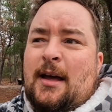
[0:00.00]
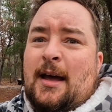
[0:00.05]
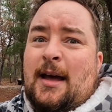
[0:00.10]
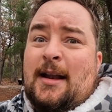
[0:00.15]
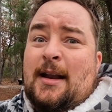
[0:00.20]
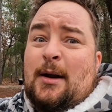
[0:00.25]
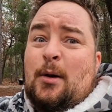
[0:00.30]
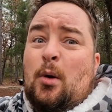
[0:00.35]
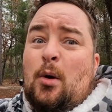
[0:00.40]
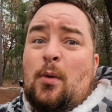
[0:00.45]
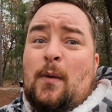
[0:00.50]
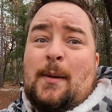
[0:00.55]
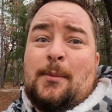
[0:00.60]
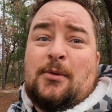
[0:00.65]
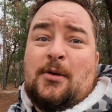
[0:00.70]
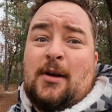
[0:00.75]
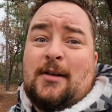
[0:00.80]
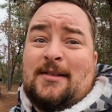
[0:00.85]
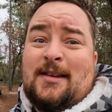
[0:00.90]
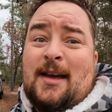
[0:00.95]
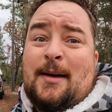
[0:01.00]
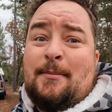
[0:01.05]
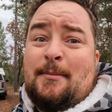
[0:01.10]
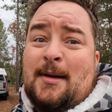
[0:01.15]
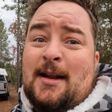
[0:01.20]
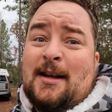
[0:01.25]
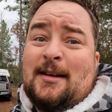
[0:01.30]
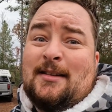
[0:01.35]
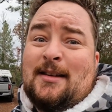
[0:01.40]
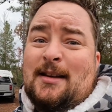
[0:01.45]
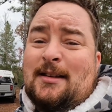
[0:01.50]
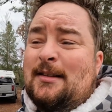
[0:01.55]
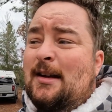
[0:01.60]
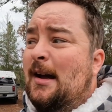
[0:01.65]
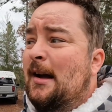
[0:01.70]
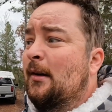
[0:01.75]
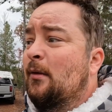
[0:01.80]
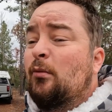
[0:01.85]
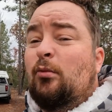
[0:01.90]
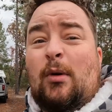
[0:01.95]
and then all the way up to a 10-minute
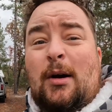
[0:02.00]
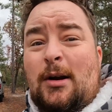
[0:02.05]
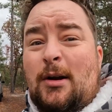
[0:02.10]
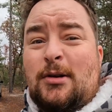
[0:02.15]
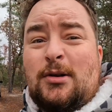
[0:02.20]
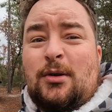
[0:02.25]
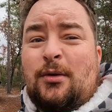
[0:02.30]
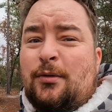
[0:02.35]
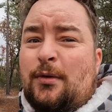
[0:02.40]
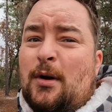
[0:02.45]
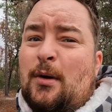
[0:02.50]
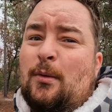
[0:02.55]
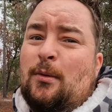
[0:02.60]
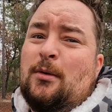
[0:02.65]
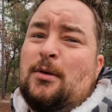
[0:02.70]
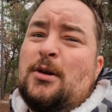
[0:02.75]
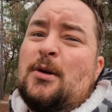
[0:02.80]
TikTok right on your phone.